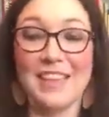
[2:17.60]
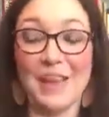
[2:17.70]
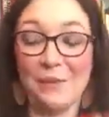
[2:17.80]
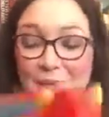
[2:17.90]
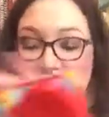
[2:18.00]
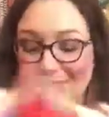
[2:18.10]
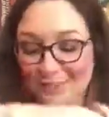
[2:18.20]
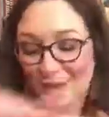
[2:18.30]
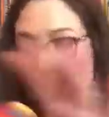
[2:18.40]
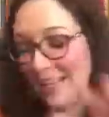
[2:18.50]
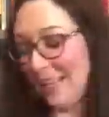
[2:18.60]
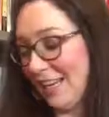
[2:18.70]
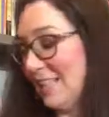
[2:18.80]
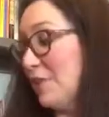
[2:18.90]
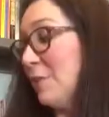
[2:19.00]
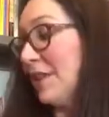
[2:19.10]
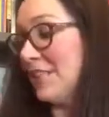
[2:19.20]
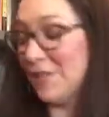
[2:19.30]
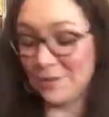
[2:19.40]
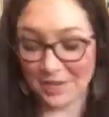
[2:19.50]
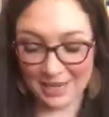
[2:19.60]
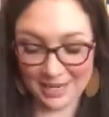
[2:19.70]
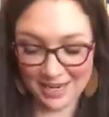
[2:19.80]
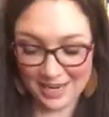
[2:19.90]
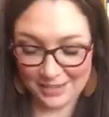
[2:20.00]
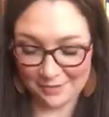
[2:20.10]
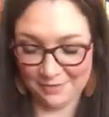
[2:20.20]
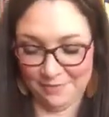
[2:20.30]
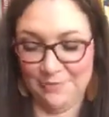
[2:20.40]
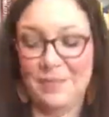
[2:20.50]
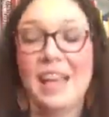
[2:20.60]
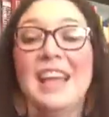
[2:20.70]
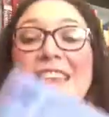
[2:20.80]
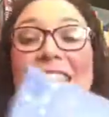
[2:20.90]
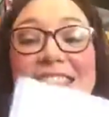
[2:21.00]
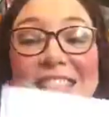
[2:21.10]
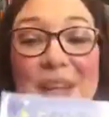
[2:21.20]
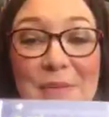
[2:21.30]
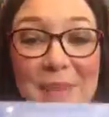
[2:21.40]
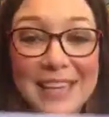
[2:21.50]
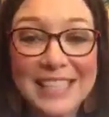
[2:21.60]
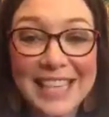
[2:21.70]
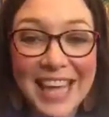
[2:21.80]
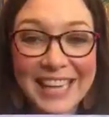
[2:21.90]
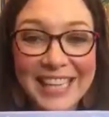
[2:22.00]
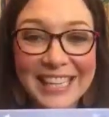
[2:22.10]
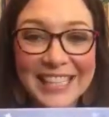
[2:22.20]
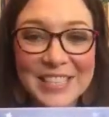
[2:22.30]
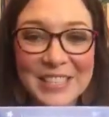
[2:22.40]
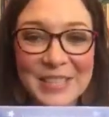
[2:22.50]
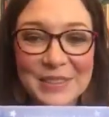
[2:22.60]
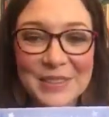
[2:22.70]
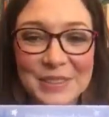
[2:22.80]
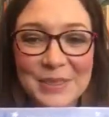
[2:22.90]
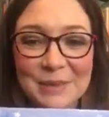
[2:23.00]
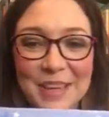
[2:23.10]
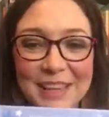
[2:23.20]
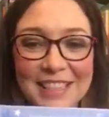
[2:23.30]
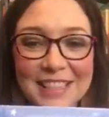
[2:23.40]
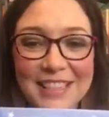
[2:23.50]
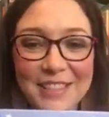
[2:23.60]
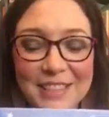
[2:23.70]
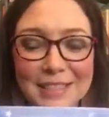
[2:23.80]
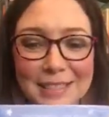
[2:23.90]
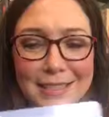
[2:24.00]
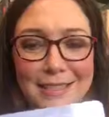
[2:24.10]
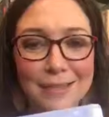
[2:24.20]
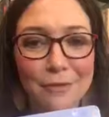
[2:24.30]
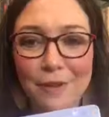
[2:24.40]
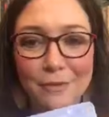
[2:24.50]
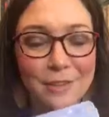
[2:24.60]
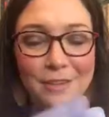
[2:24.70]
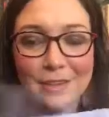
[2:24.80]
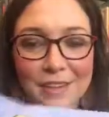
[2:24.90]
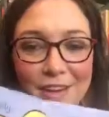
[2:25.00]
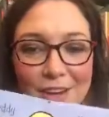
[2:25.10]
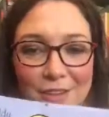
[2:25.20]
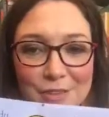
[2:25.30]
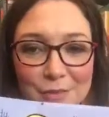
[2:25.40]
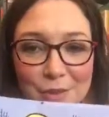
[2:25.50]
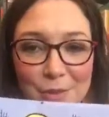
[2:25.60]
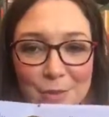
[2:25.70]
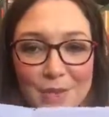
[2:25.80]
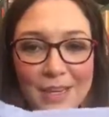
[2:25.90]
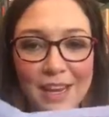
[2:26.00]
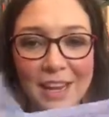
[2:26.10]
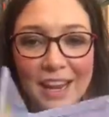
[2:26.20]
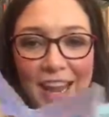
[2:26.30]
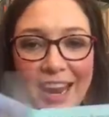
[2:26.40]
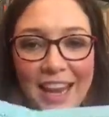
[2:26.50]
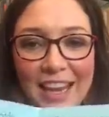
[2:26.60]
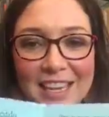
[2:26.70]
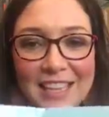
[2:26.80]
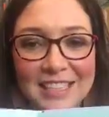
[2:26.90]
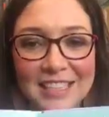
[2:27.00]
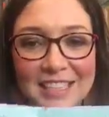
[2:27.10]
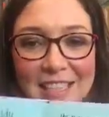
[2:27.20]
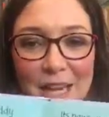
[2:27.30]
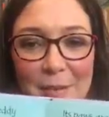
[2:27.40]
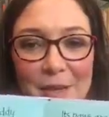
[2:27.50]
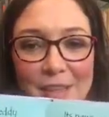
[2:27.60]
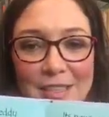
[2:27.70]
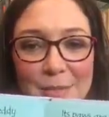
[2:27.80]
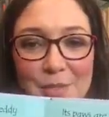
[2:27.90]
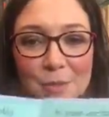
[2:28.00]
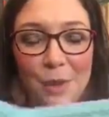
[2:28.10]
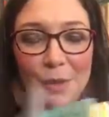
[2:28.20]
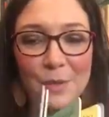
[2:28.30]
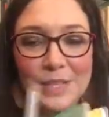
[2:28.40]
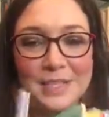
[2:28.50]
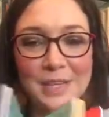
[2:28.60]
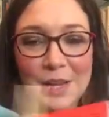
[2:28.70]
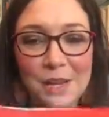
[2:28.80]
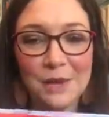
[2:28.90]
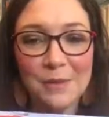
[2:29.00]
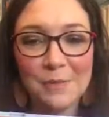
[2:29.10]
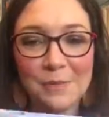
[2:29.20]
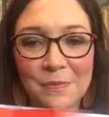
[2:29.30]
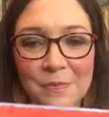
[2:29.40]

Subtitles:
That one is fun and it's $22.99. That's Not My Teddy is so sweet. This series is a favorite in our house for sure. And same concept, you always know